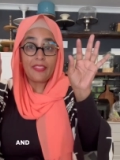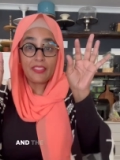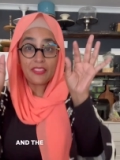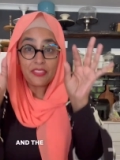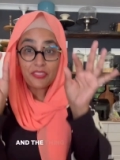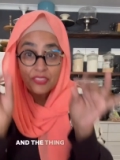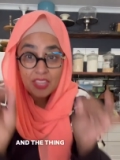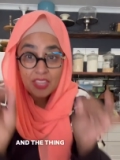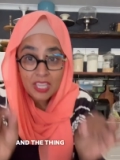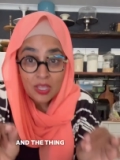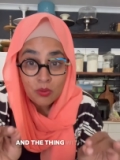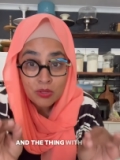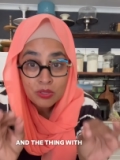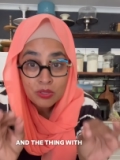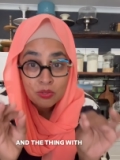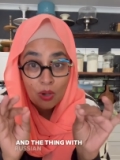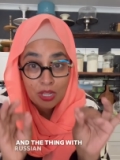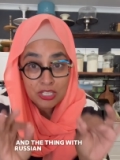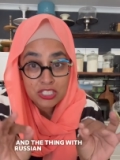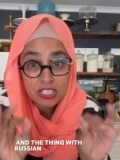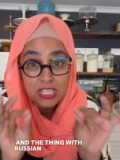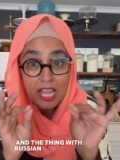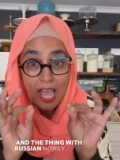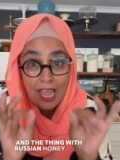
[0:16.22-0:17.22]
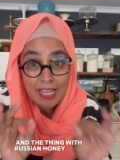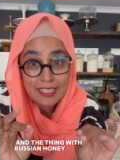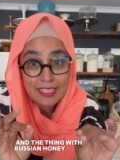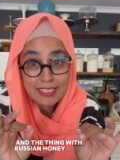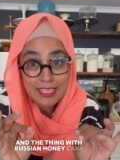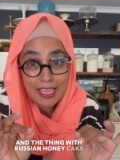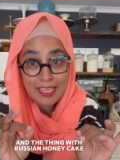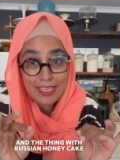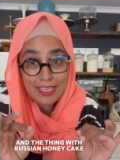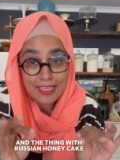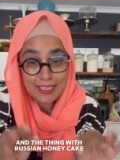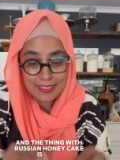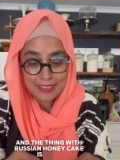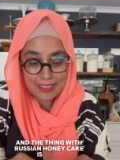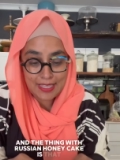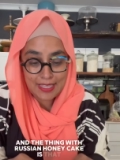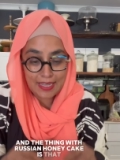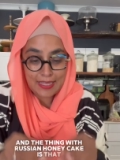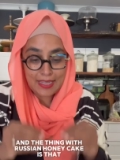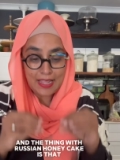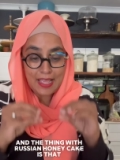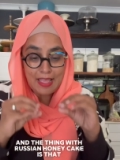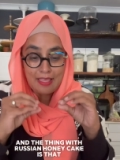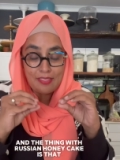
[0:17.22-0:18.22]
the thing with Russian honey cake is
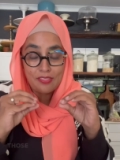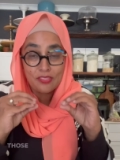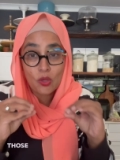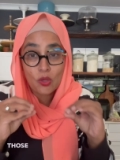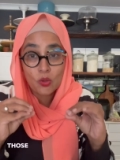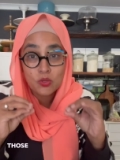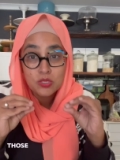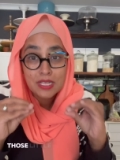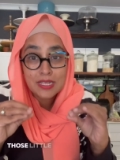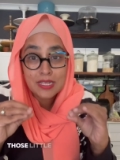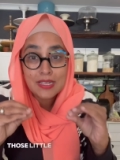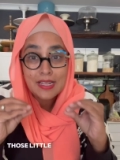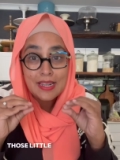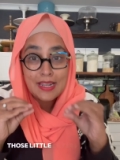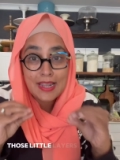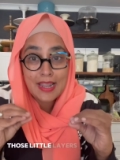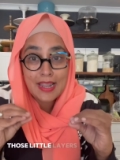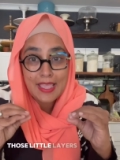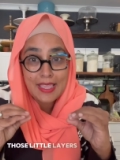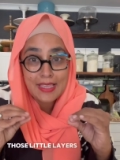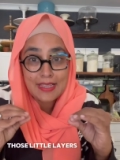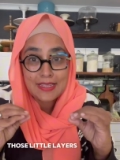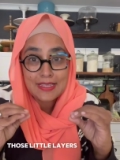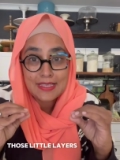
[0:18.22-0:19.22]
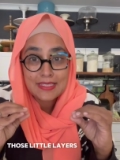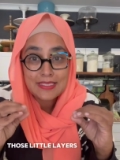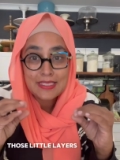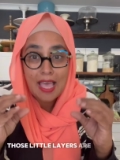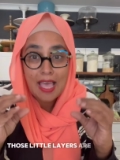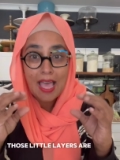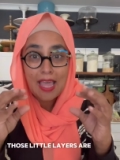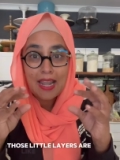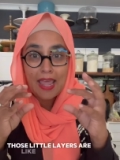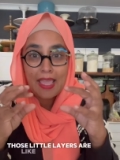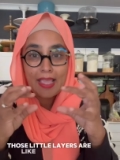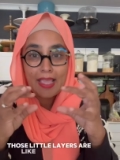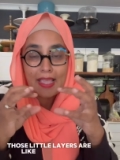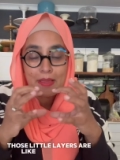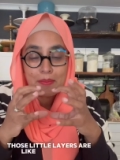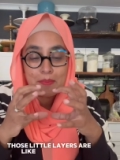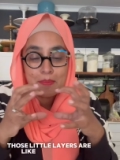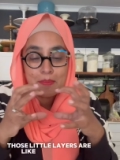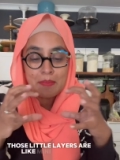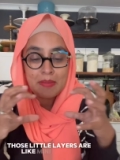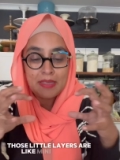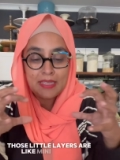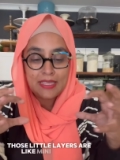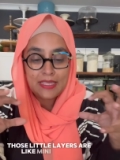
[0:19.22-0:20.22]
that those little layers are like
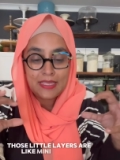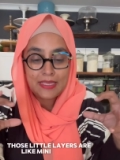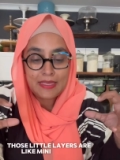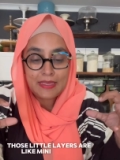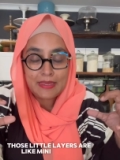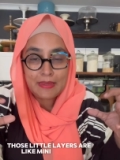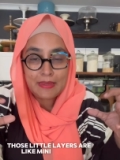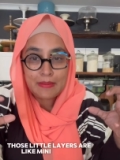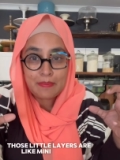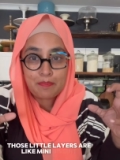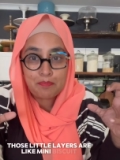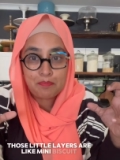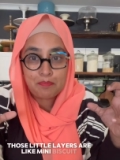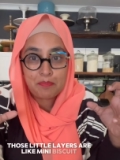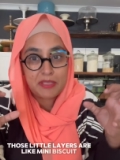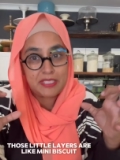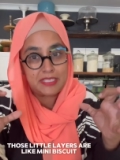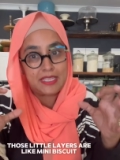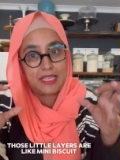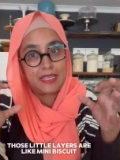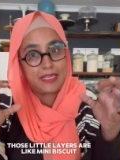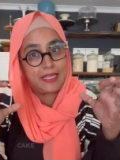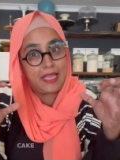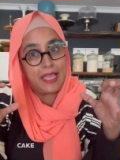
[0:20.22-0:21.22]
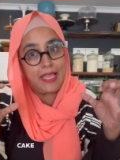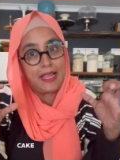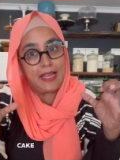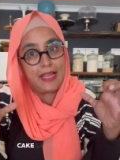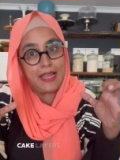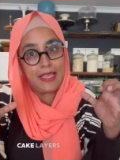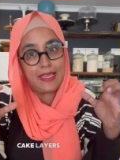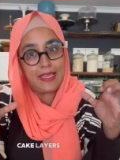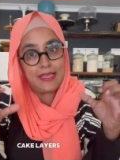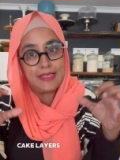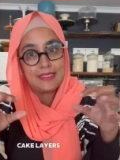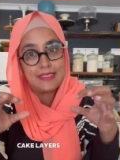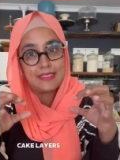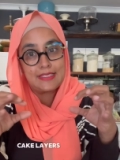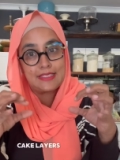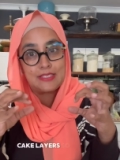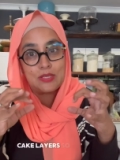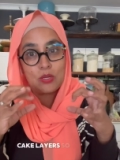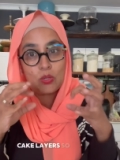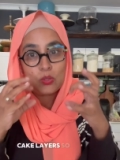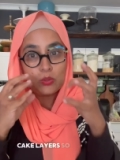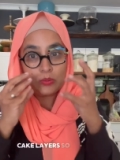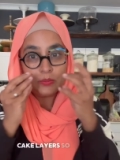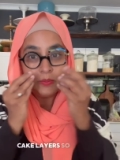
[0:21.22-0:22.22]
mini biscuit cake layers.
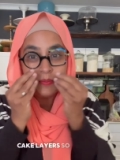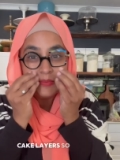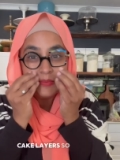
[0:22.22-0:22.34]
So